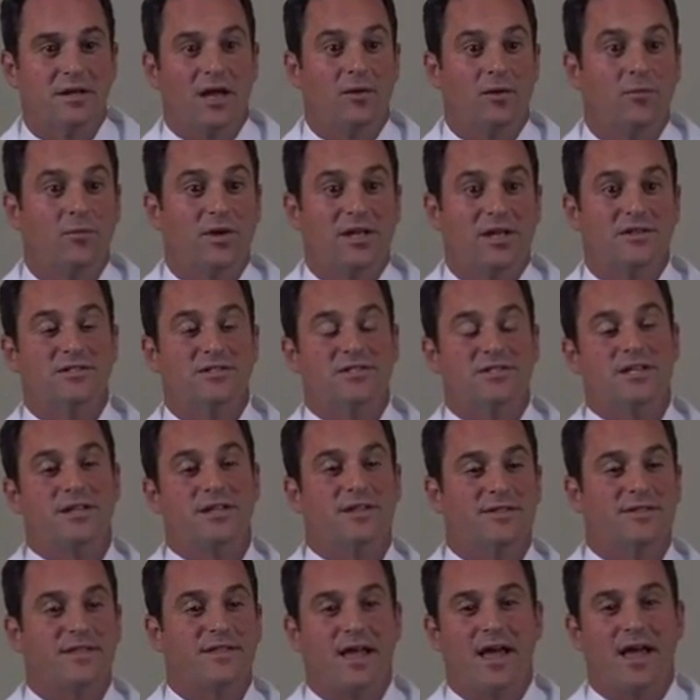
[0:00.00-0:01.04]
we can see
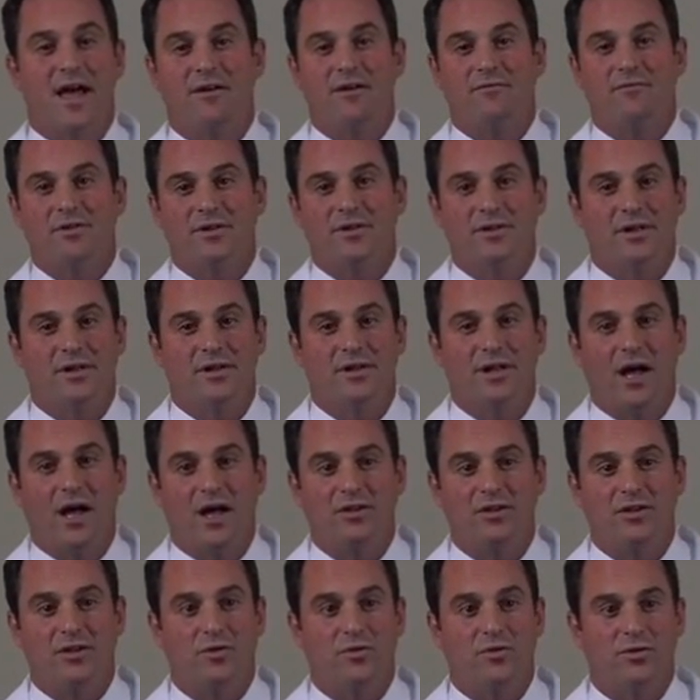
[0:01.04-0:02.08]
that they have a
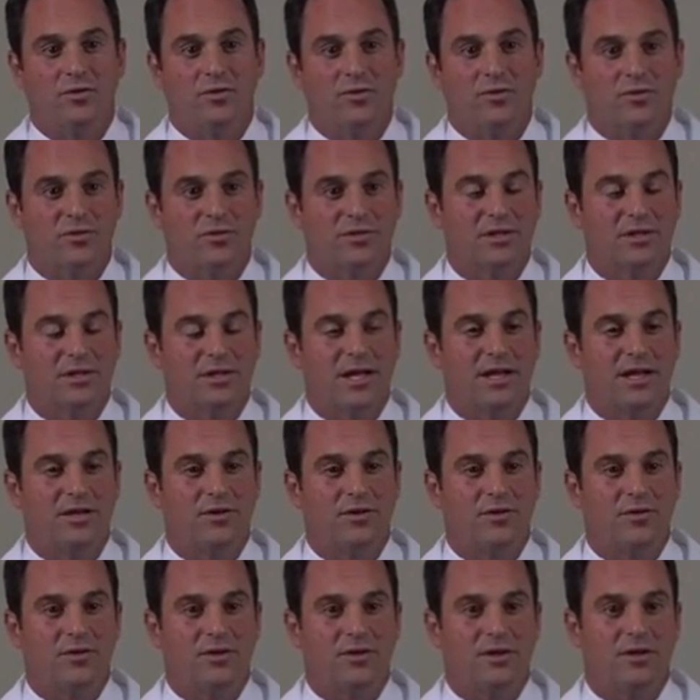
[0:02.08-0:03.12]
non-union or a delayed
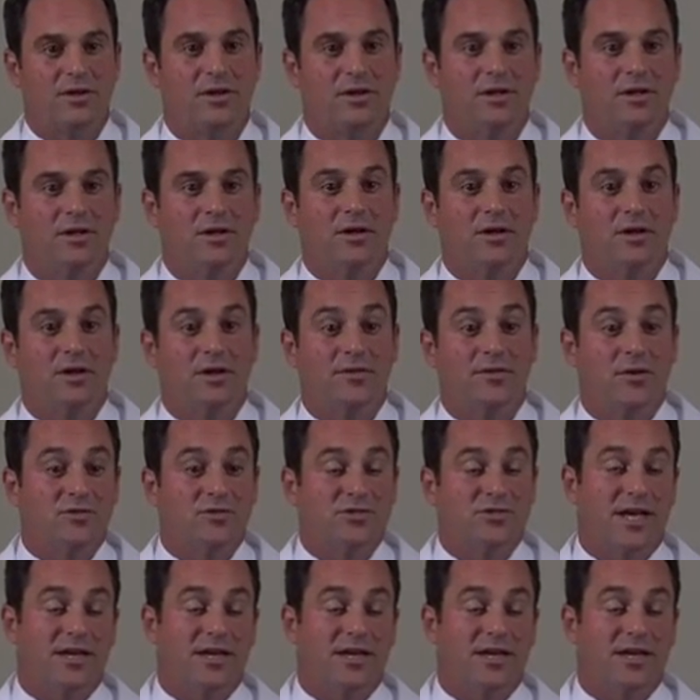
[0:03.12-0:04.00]
union. In those